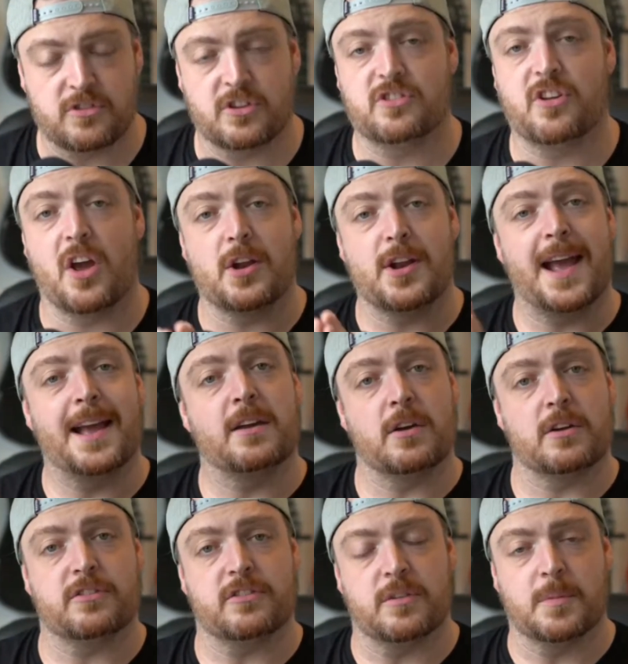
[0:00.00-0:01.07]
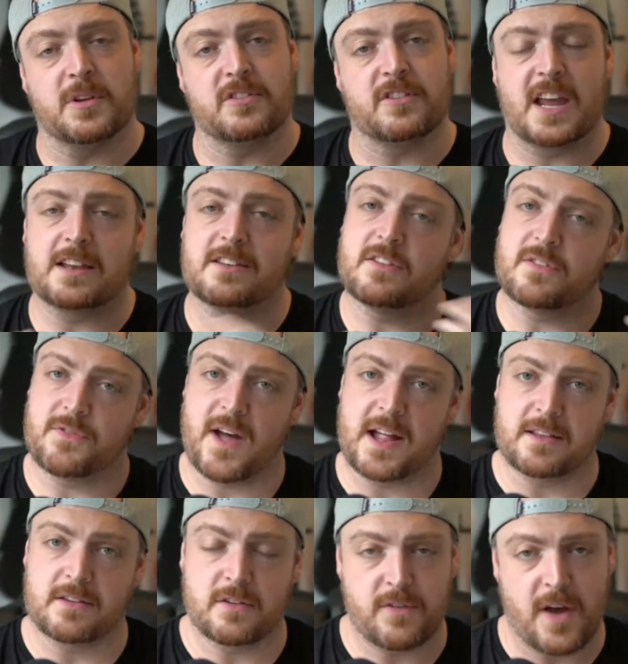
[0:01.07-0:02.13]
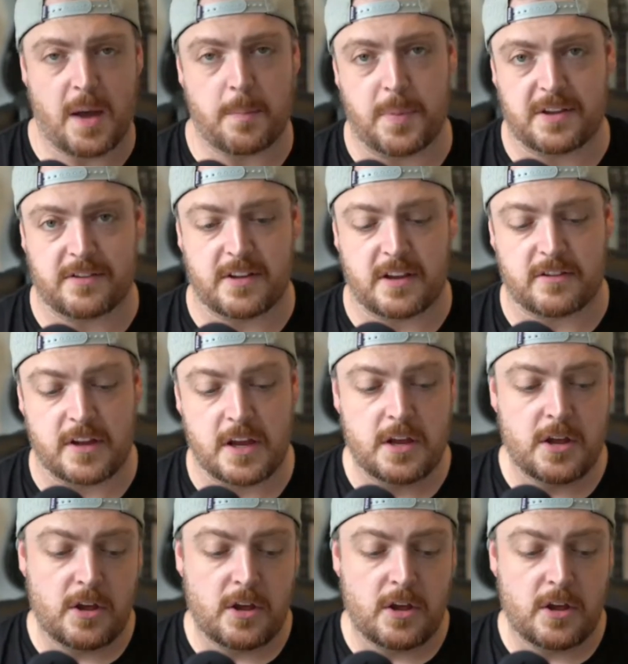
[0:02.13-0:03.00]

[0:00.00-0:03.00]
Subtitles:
to turn our customers into fans of our business.